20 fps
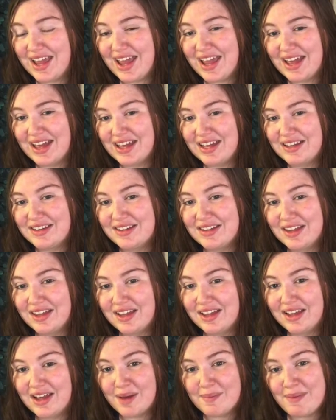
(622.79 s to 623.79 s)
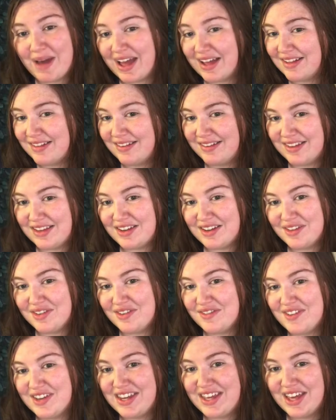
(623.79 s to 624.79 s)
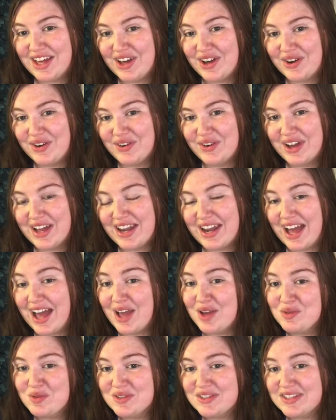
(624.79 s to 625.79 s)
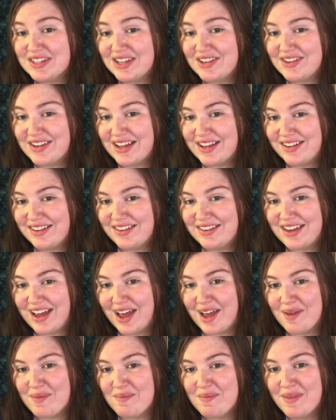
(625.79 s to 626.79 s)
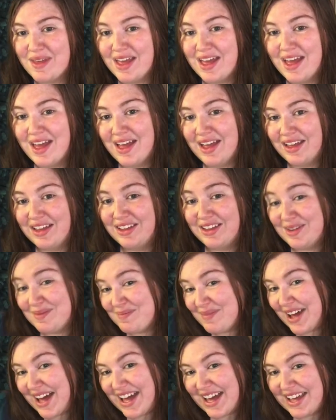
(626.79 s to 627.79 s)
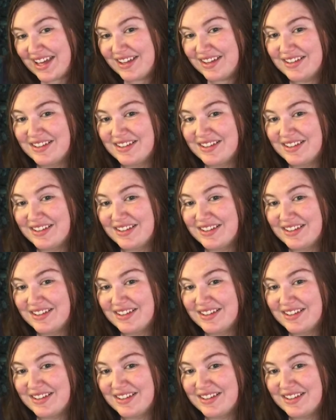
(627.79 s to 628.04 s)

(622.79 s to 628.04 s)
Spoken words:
and come back and see another video, and I will see you next time. Goodbye.